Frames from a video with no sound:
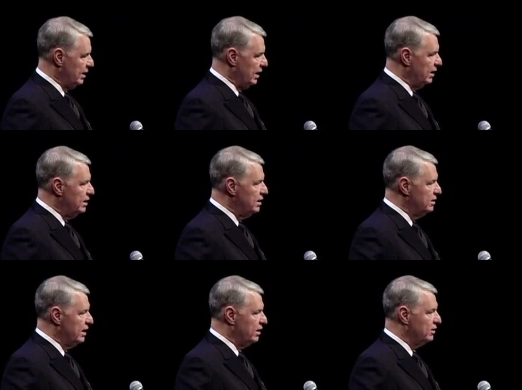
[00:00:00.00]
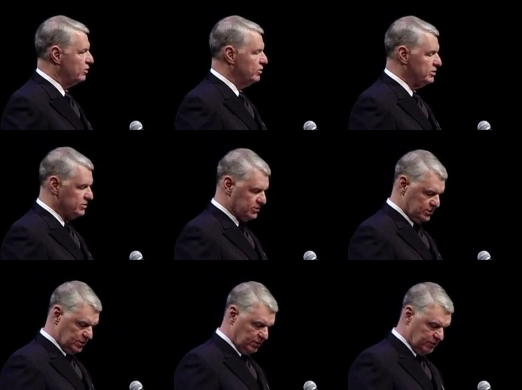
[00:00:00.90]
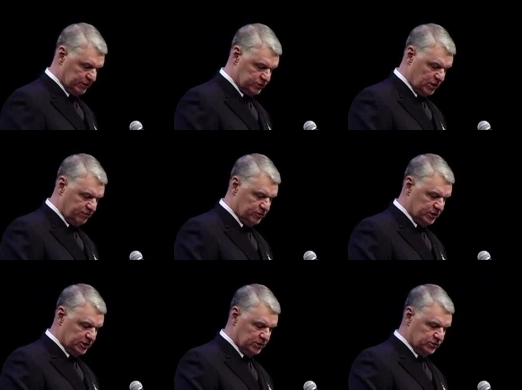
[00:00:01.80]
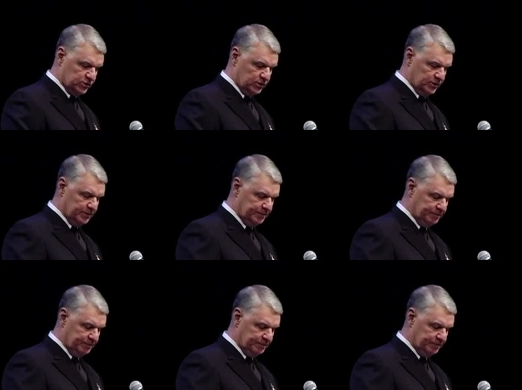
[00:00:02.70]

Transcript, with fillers: and in that increase of that sovereignty concern,